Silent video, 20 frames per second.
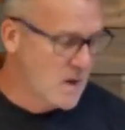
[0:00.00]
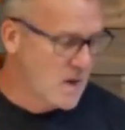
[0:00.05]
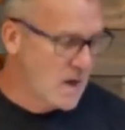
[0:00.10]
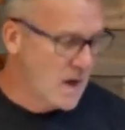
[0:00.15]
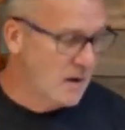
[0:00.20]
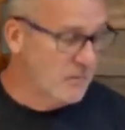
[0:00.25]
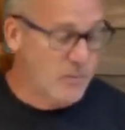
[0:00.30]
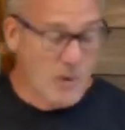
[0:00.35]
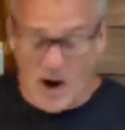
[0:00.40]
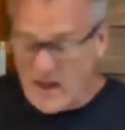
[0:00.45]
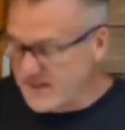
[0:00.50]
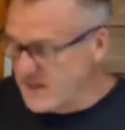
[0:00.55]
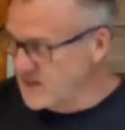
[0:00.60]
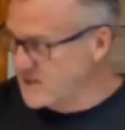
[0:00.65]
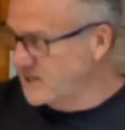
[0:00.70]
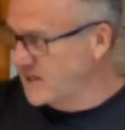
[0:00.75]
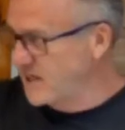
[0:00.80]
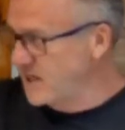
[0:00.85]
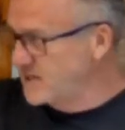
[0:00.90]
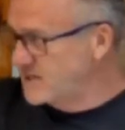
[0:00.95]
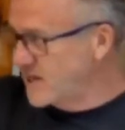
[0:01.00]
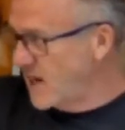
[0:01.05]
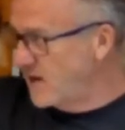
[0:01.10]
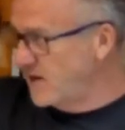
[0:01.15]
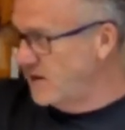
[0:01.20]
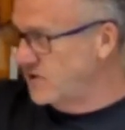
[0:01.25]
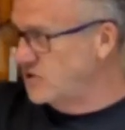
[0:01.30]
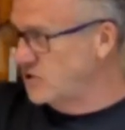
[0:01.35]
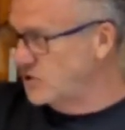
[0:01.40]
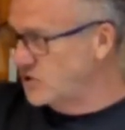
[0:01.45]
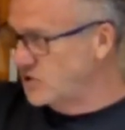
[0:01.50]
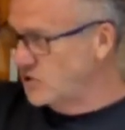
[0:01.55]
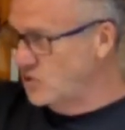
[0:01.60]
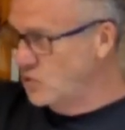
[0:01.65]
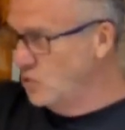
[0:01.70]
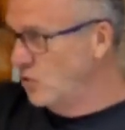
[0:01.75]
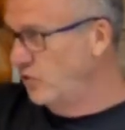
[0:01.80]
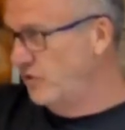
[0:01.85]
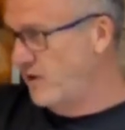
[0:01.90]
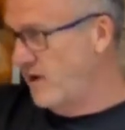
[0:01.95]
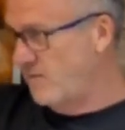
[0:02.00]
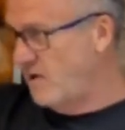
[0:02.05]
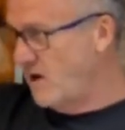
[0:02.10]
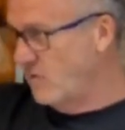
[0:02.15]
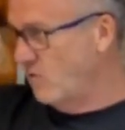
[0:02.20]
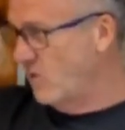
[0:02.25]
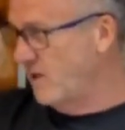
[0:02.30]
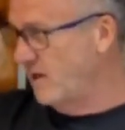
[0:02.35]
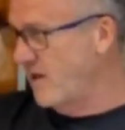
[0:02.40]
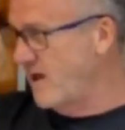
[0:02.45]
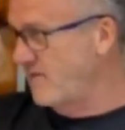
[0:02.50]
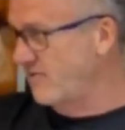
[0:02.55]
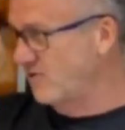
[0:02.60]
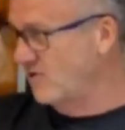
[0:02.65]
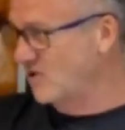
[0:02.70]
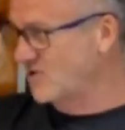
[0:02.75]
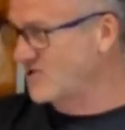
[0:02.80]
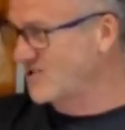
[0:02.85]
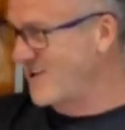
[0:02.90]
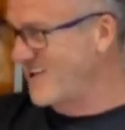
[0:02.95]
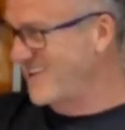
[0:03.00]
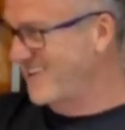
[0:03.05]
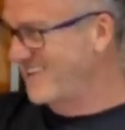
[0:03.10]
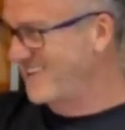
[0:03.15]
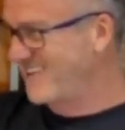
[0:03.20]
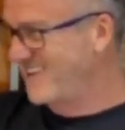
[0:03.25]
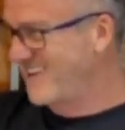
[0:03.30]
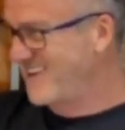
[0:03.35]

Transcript: have brought these kids out and just schooled them on what life looks like.